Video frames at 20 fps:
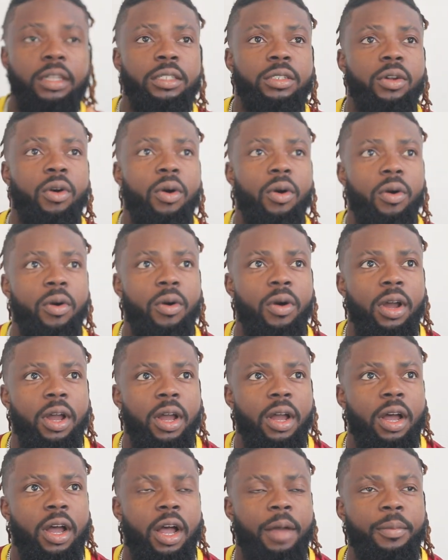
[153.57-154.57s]
so
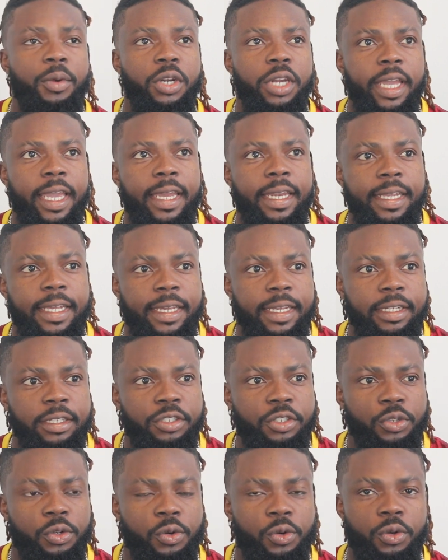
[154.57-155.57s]
I'm gonna get
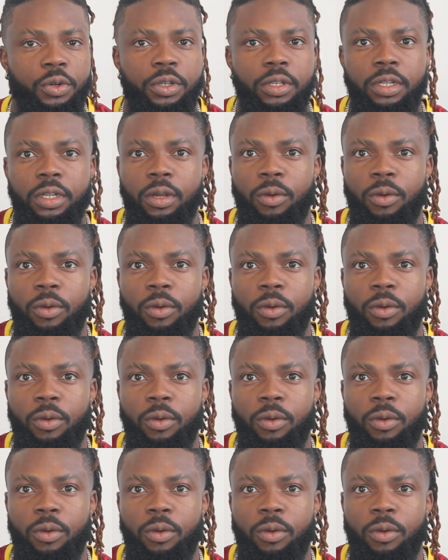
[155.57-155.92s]
into